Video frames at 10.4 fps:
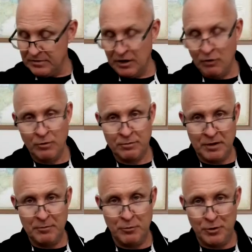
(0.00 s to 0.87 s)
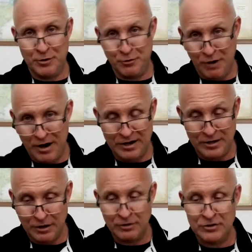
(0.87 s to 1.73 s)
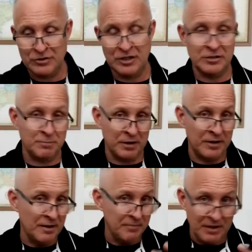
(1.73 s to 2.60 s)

dealt with people with chronic lung disease, but